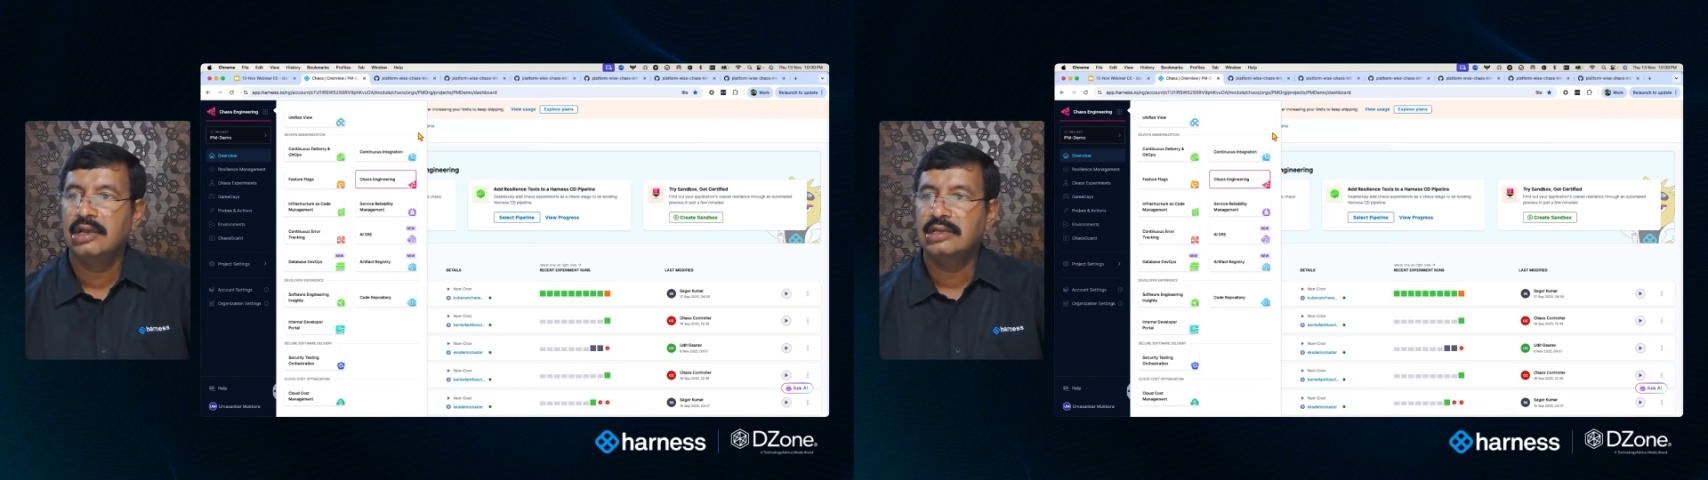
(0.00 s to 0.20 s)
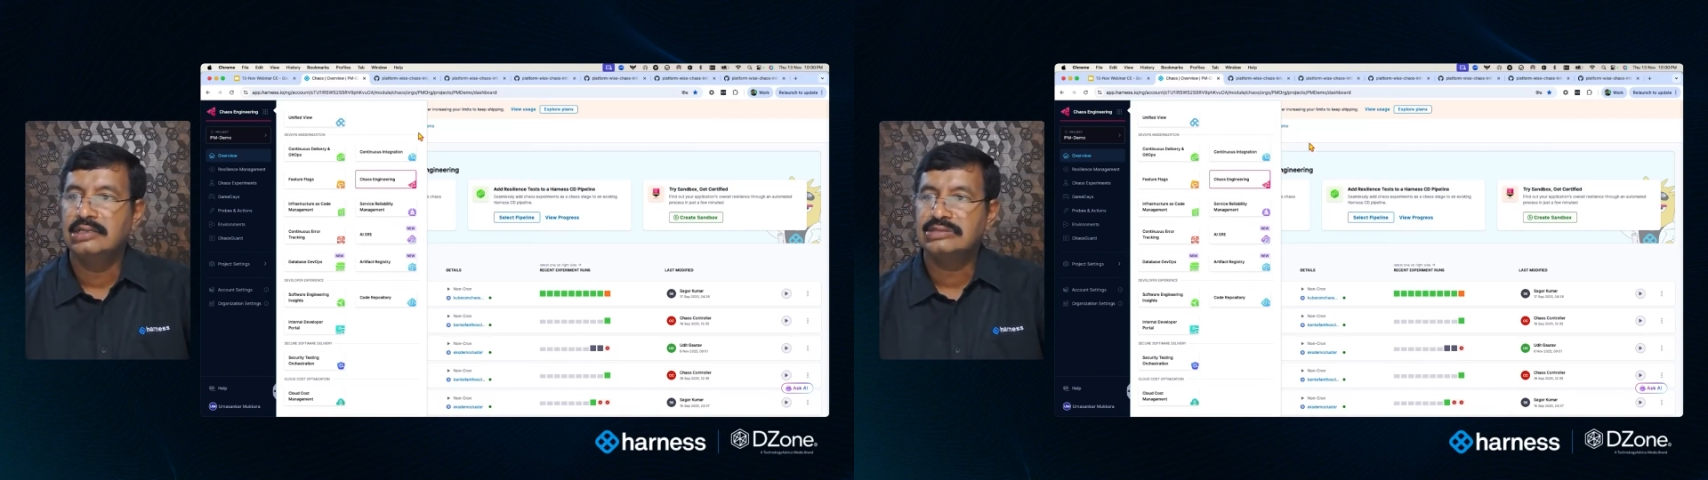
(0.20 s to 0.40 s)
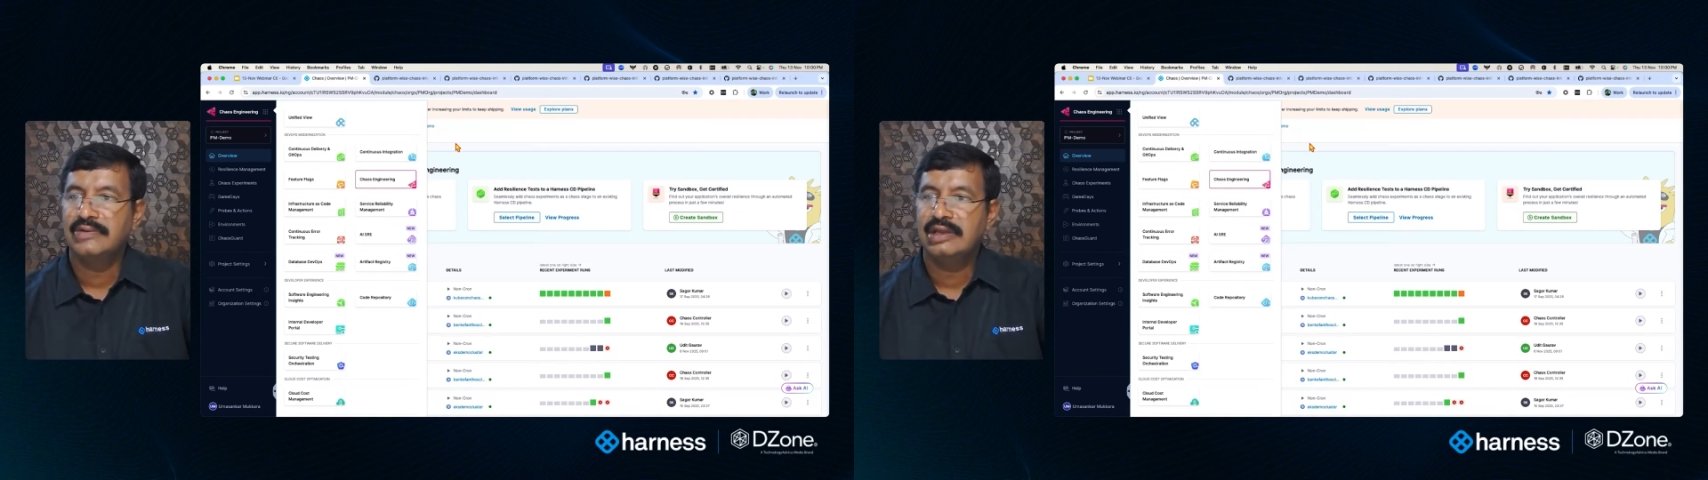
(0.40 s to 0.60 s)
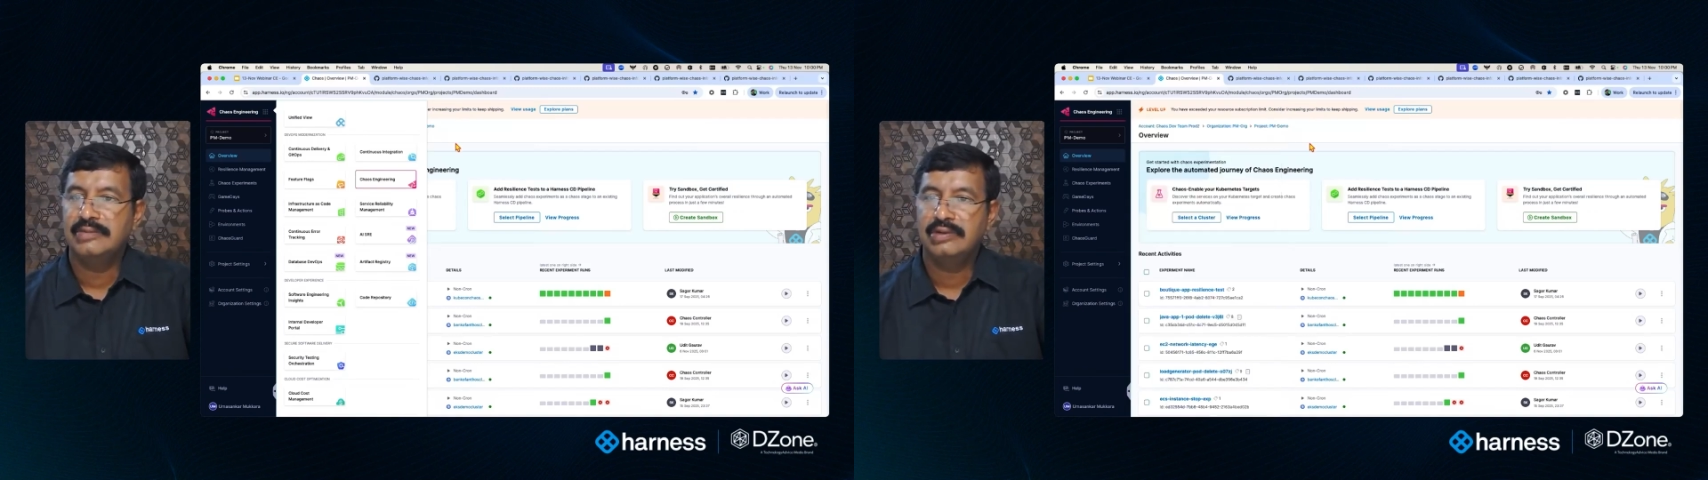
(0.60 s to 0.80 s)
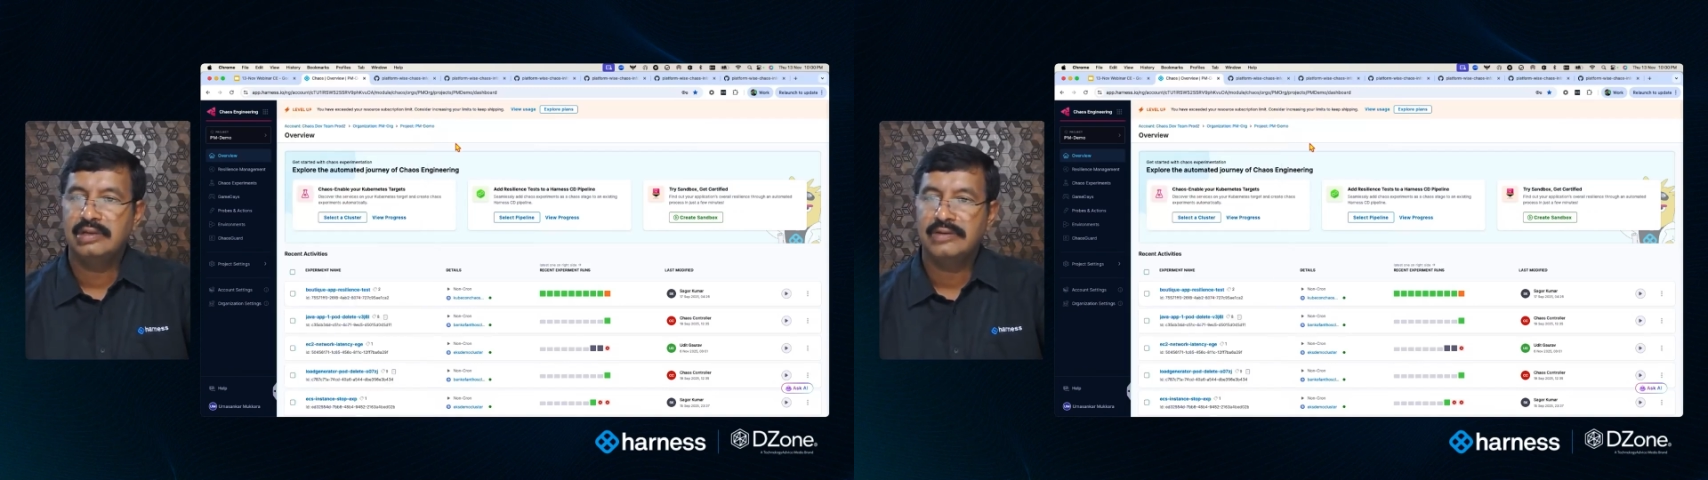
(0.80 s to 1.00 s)
is
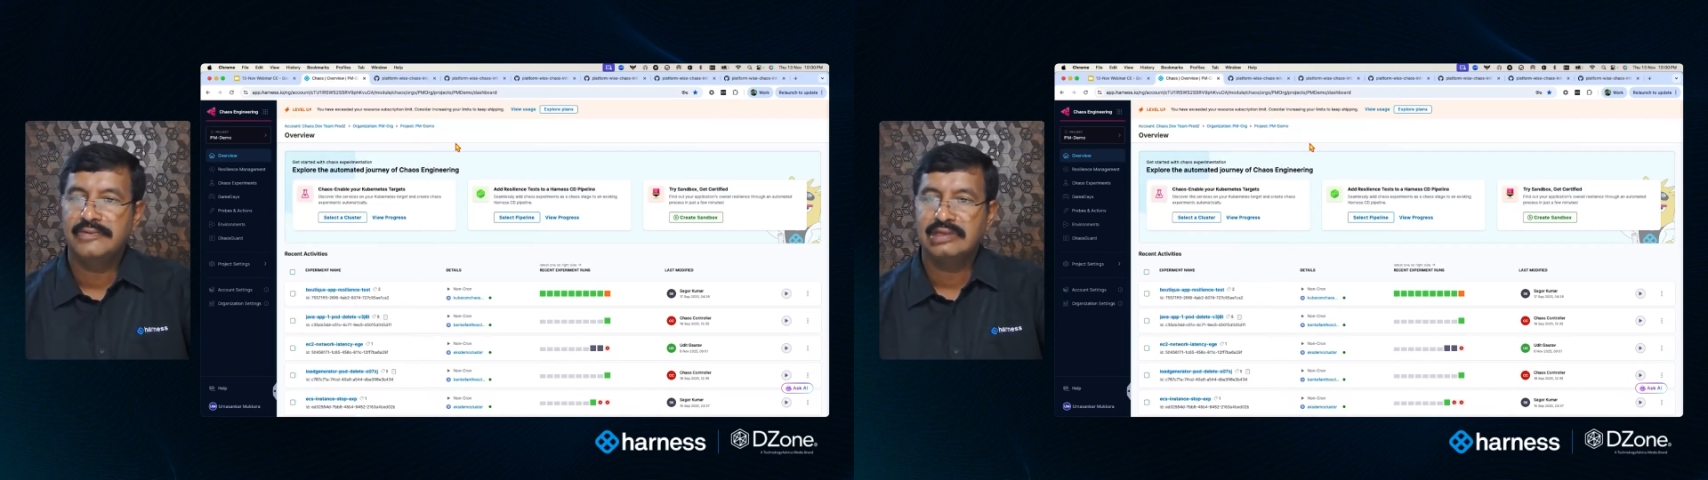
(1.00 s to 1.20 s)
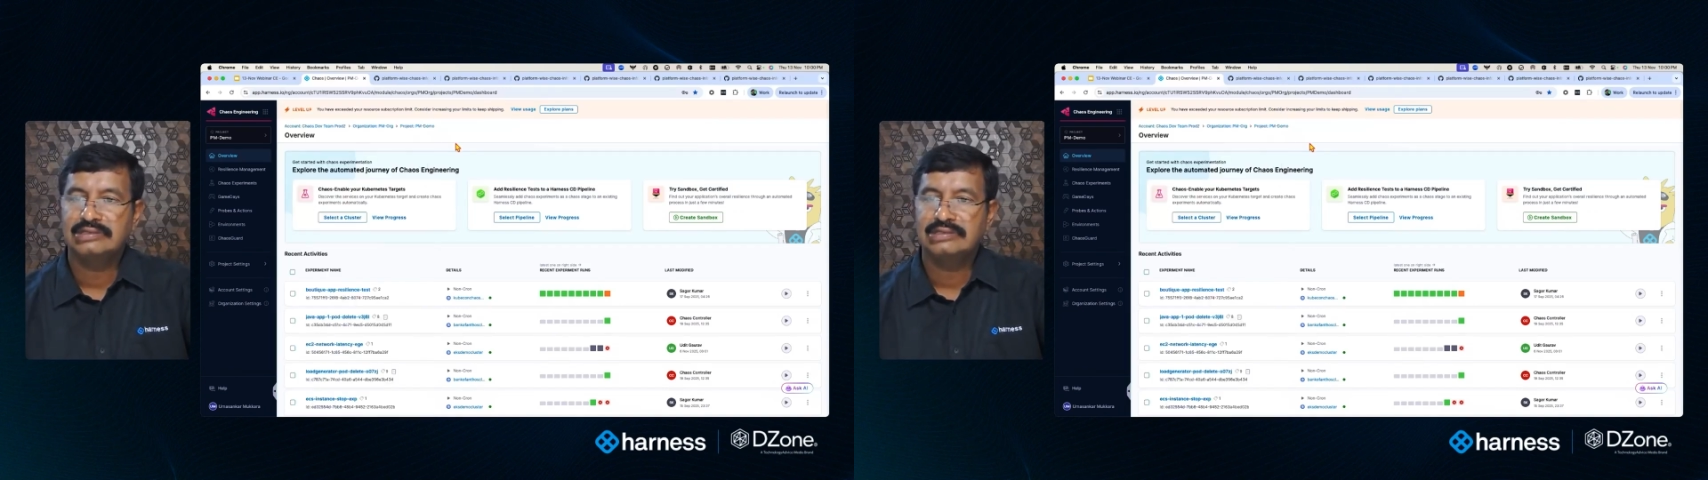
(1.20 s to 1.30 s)
available, for